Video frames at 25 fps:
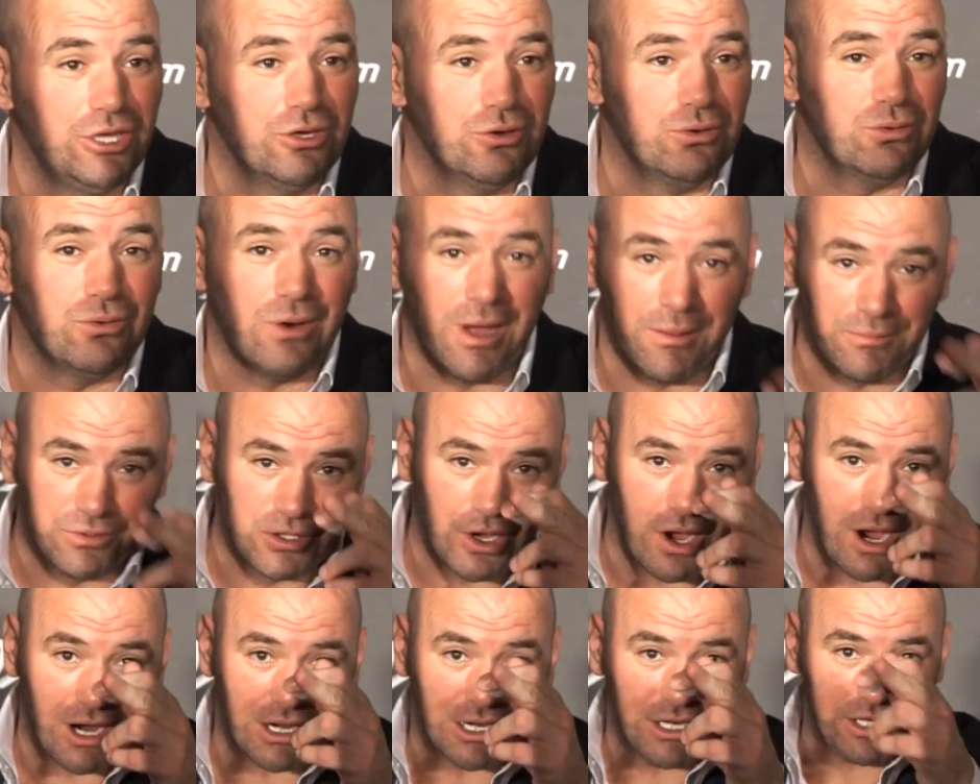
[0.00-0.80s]
to you. I'm
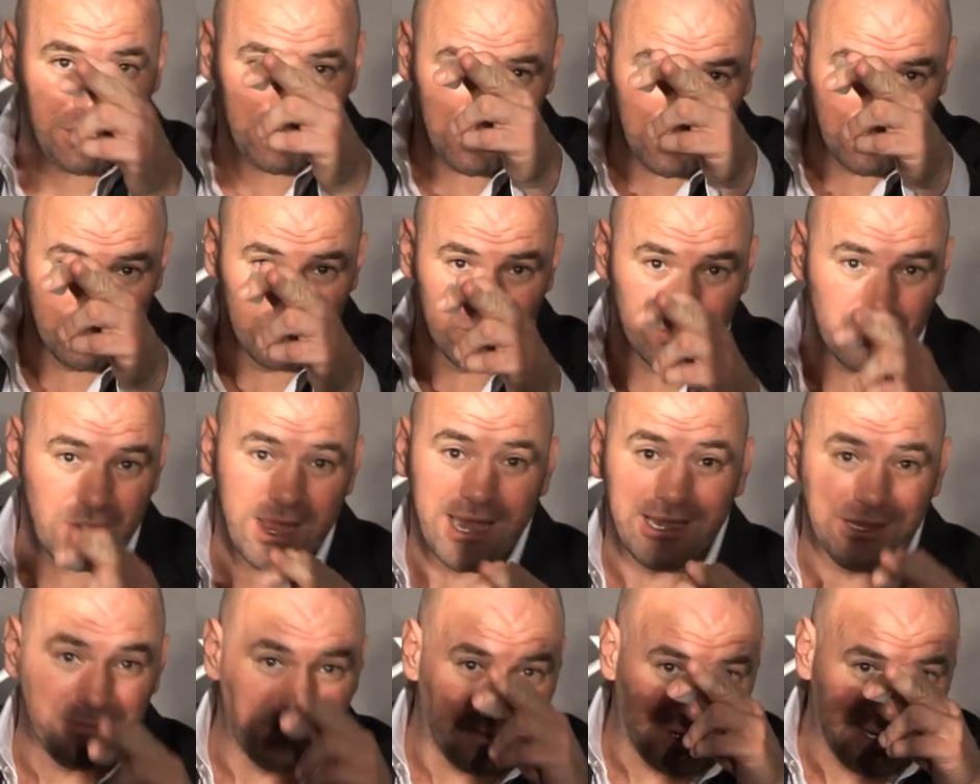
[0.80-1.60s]
talking to you.
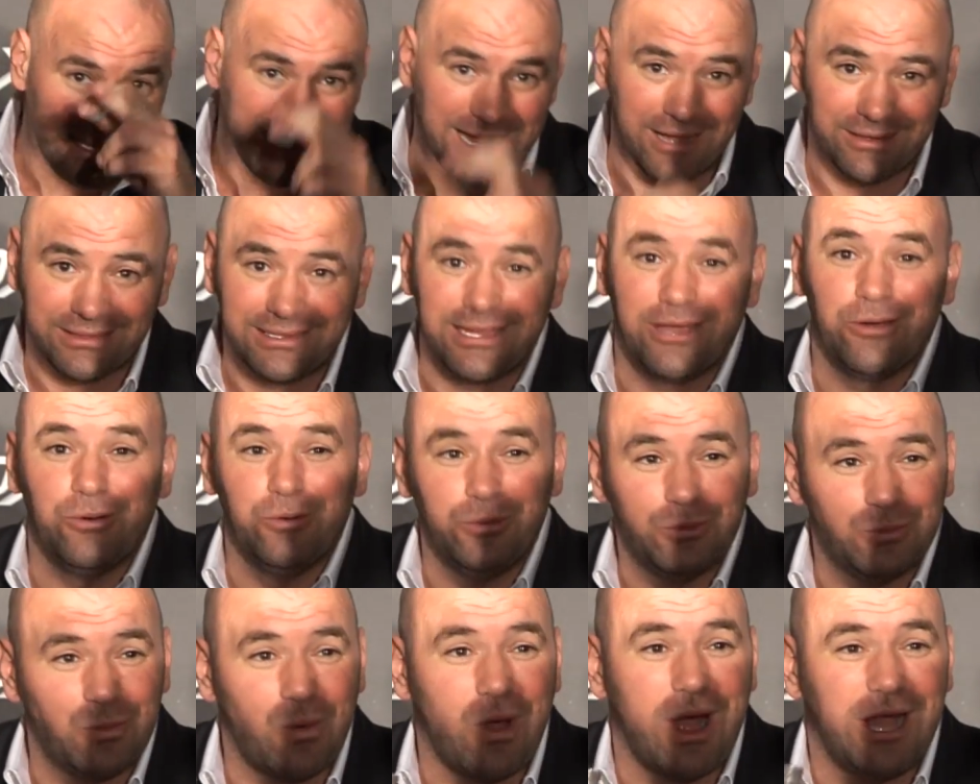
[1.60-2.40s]
Anybody out there
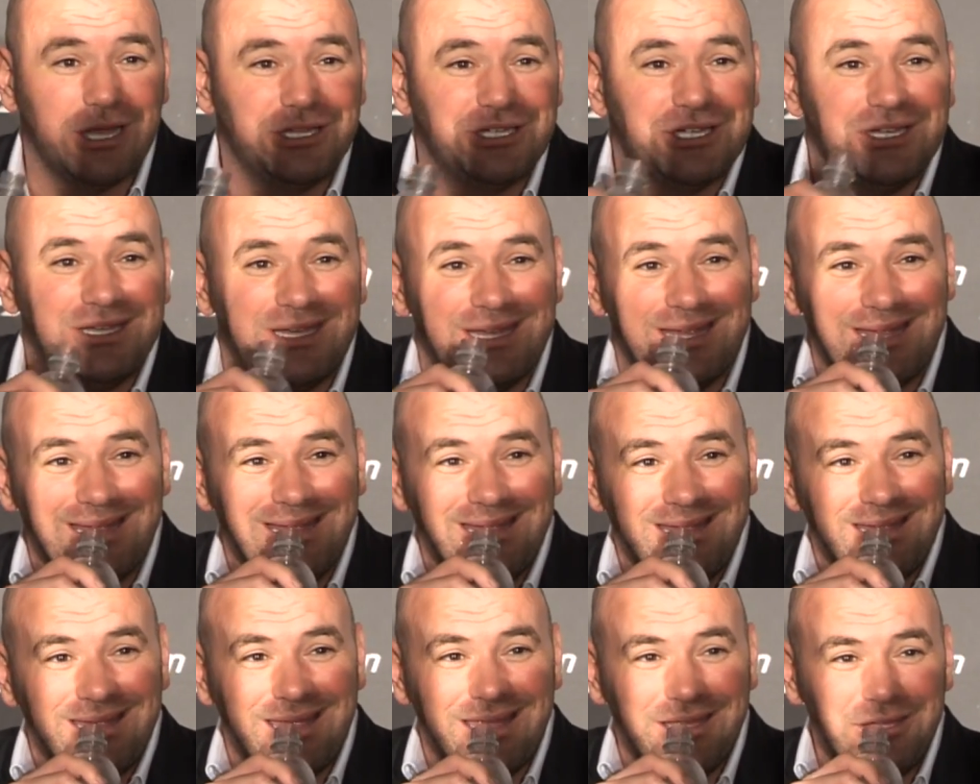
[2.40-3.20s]
who's watching,
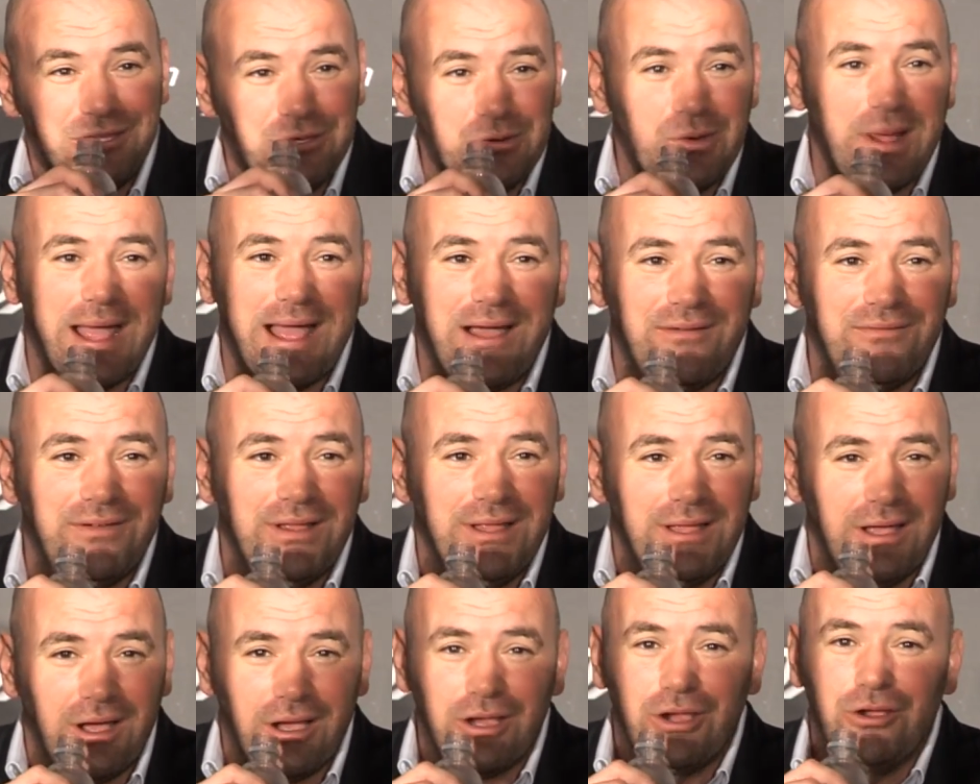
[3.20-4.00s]
and you
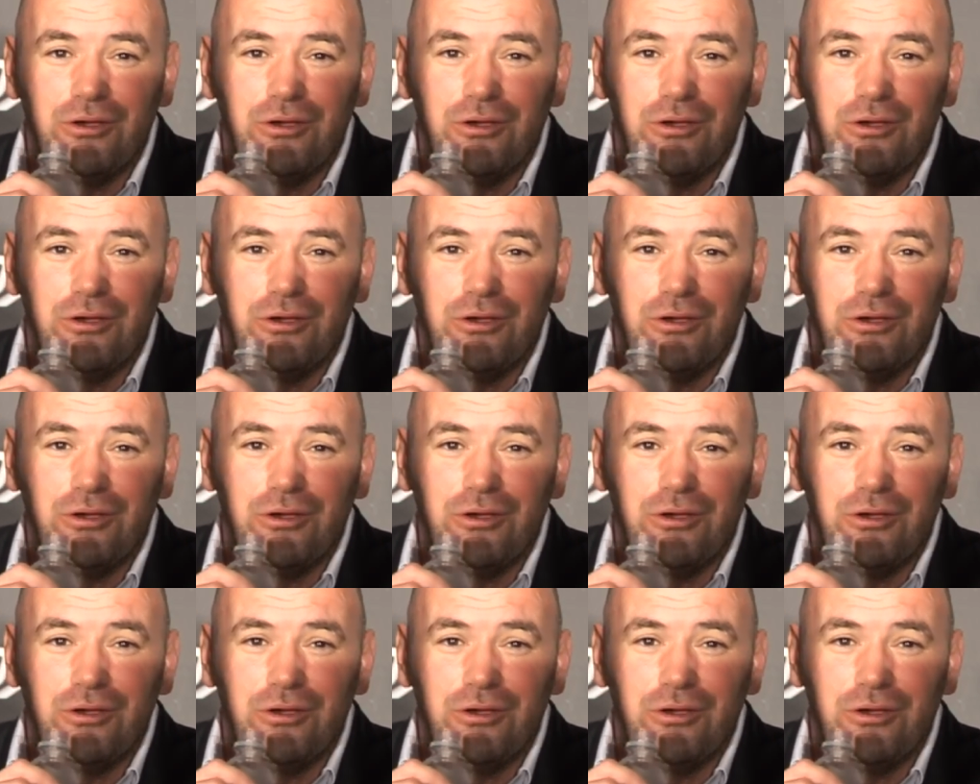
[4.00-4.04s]
have a